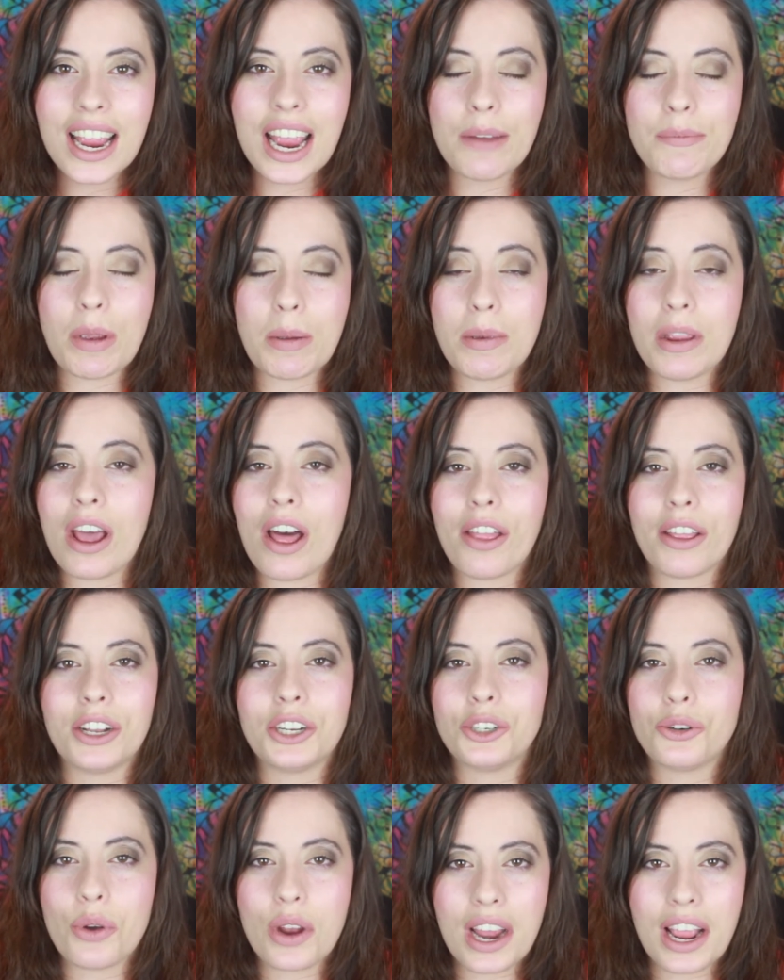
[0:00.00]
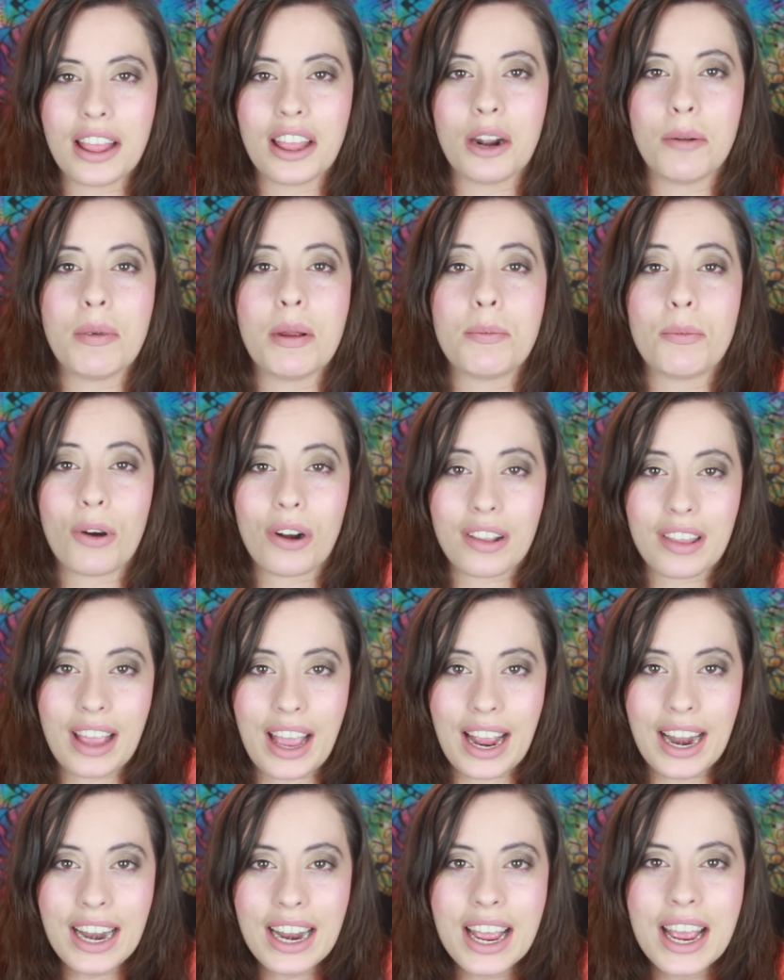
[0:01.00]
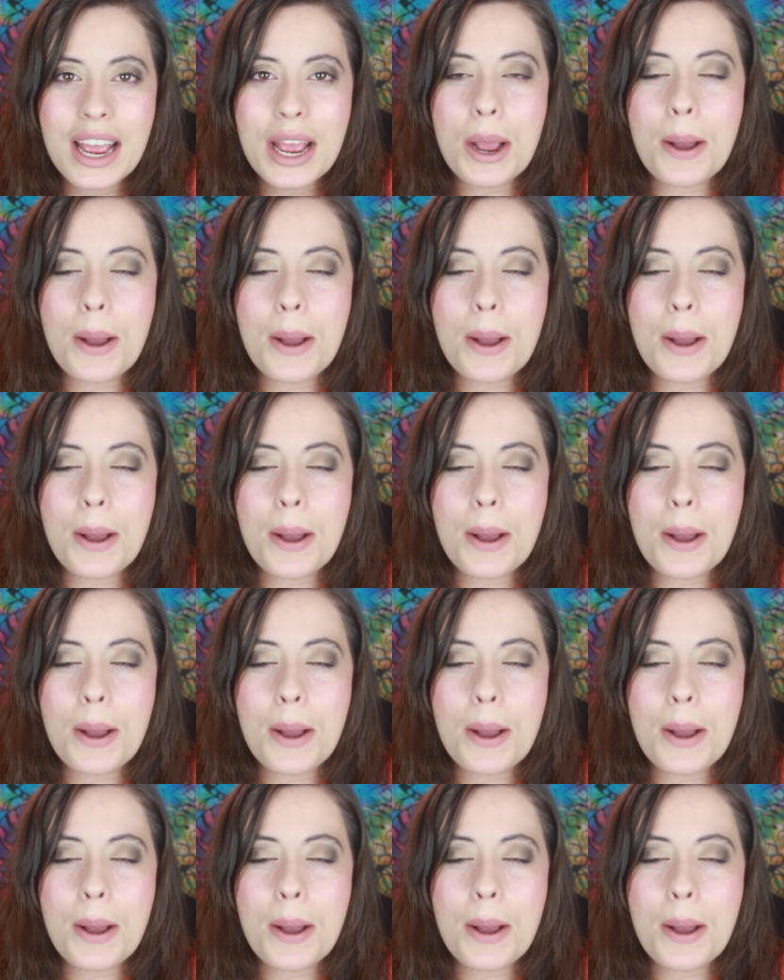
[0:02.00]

and maybe I'll enjoy it a little bit more then.